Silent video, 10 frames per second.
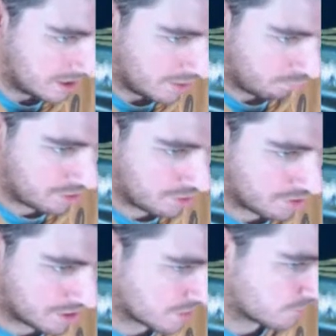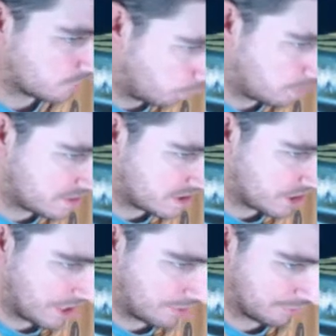reduced to just forty
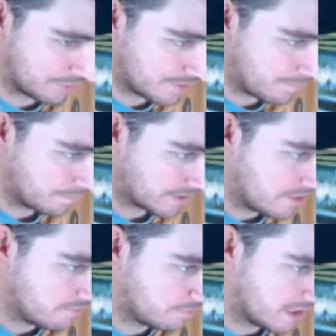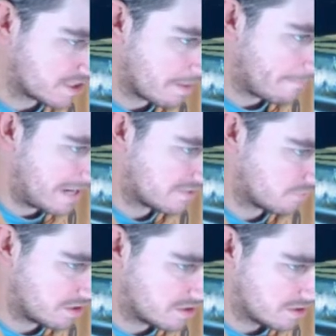thousand if players are best
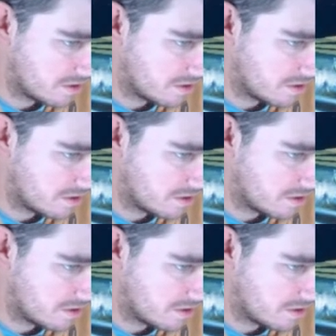friends.